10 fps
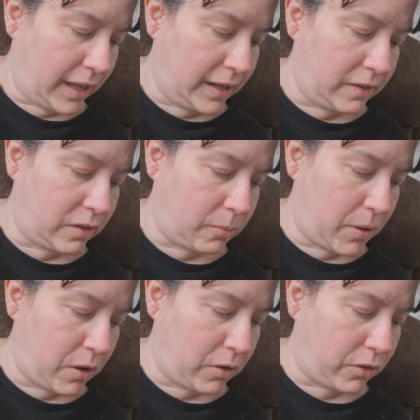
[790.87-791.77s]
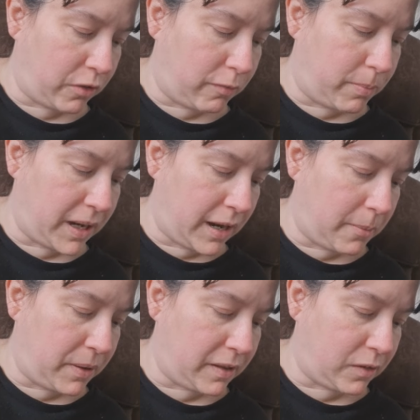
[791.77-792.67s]
and into the path of
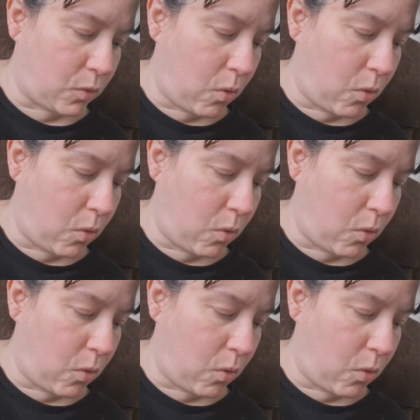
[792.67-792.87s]
Penelope's